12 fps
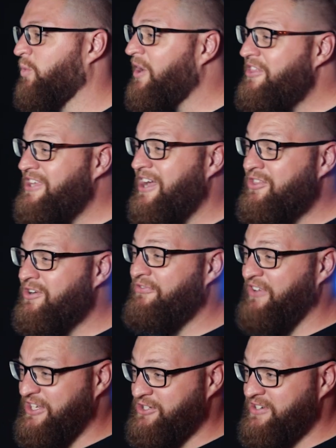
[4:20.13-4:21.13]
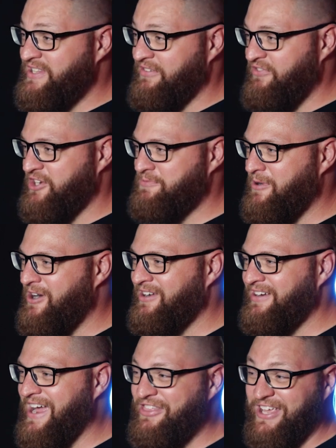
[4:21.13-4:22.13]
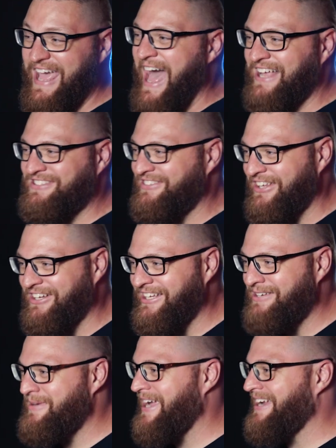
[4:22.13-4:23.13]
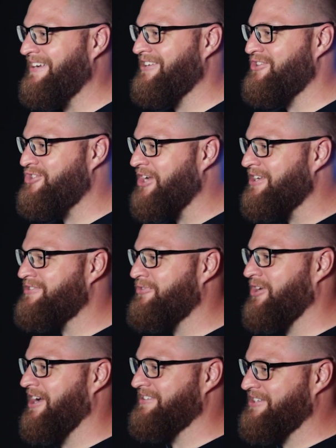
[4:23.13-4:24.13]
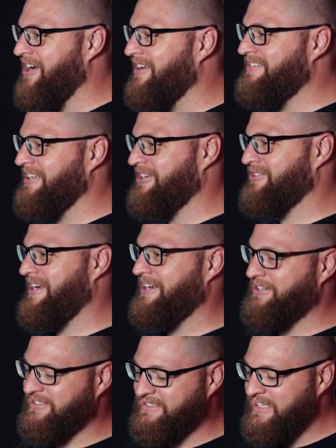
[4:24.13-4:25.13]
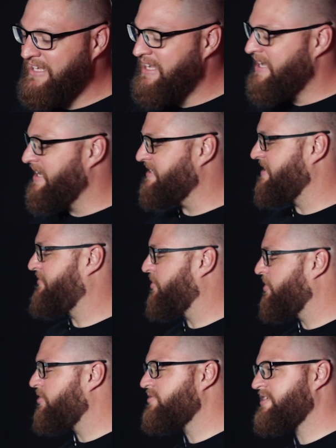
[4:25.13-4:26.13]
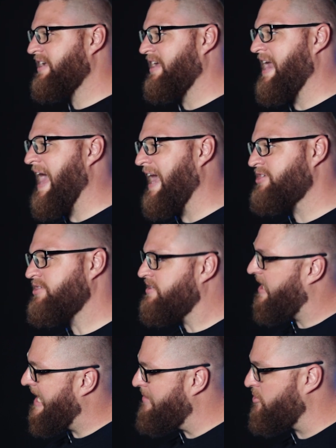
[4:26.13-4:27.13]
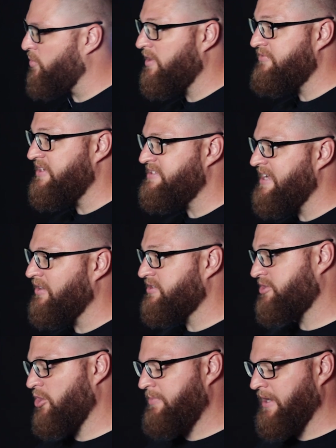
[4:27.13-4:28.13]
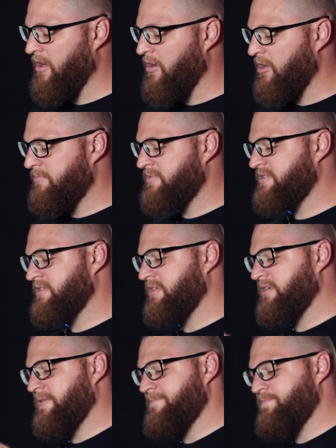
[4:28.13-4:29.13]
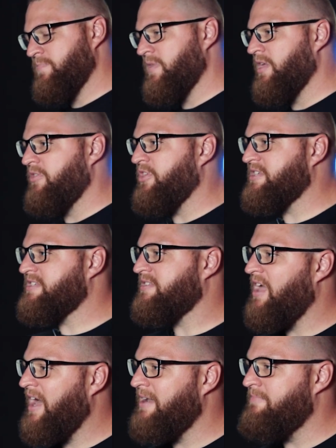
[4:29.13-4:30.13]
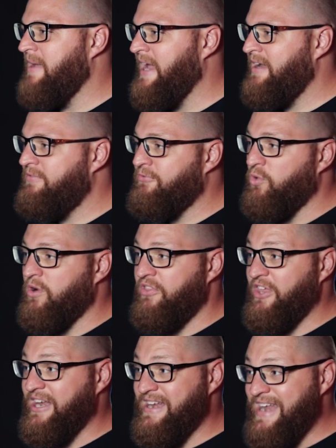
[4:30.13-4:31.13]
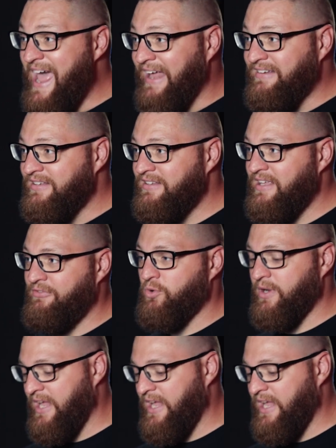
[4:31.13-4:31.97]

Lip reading: One of the other features that Fishpond, I think, accidentally made just for us content creators is if you're using an action cam with one of these telescoping arms, the slot made for the net, if you were